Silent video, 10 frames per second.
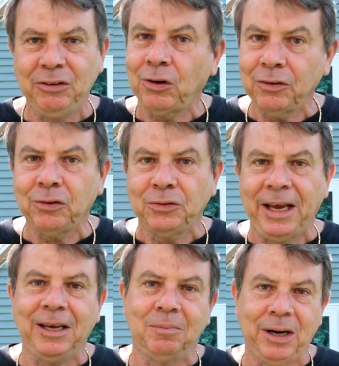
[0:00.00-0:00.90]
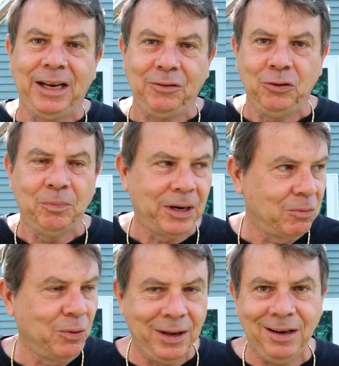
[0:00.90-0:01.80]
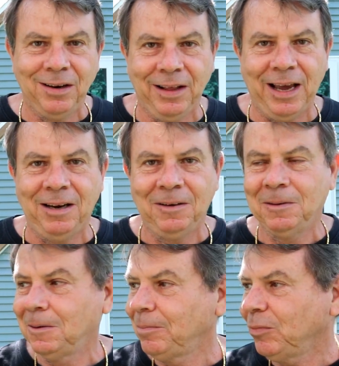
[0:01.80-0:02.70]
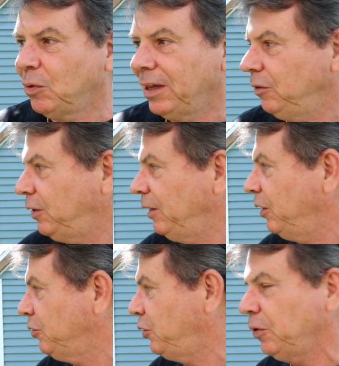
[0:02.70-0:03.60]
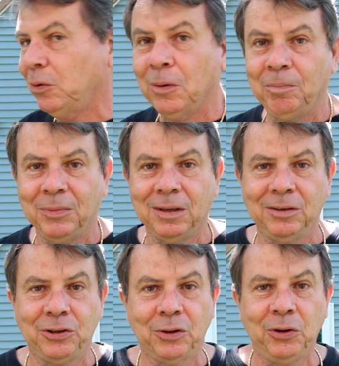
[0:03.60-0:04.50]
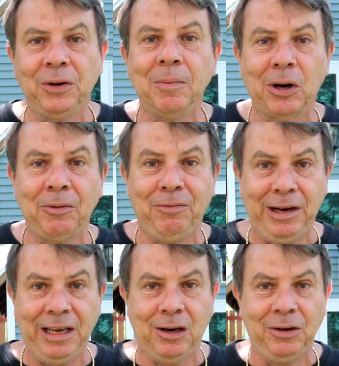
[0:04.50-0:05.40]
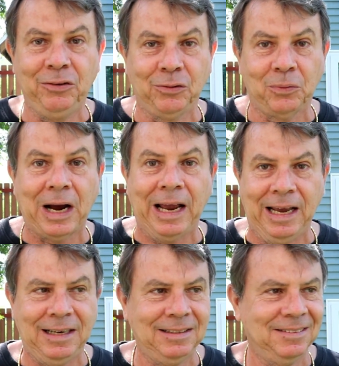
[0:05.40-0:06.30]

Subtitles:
He's also taken money too, but I won't get into that. One of these days I'll show you him on video. He's a riot.